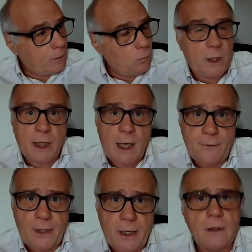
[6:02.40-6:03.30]
And then when he
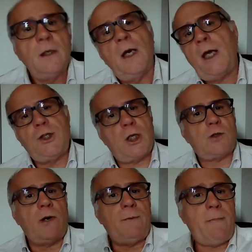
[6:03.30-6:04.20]
got there, he
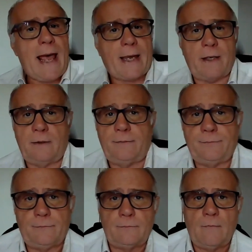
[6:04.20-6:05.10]
just ran back.
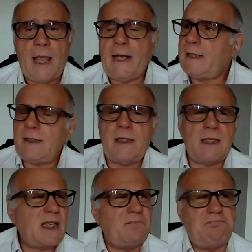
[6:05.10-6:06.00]
And he did
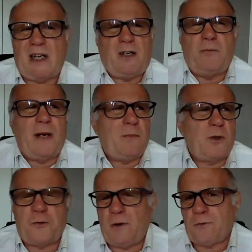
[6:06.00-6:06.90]
this, I don't
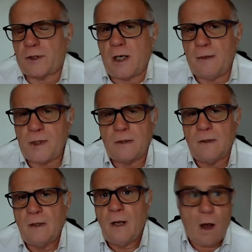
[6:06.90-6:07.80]
remember, 3, 4
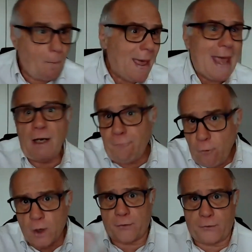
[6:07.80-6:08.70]
times, back
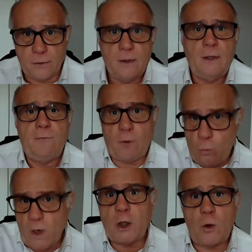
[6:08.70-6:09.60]
and forth
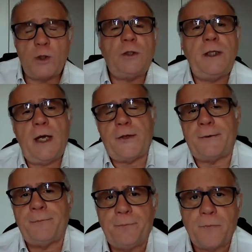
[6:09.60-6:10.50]
from one coast to the
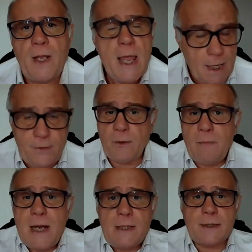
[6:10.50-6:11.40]
other. In
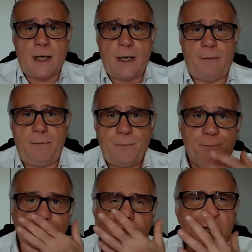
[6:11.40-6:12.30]
the meantime,
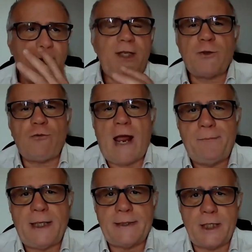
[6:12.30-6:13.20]
this
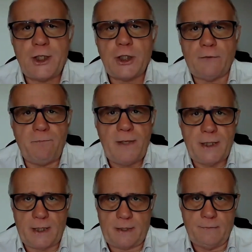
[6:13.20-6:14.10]
grabbed the attention of
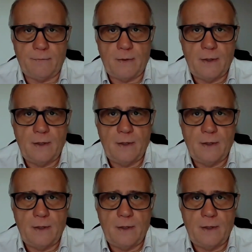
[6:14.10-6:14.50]
media.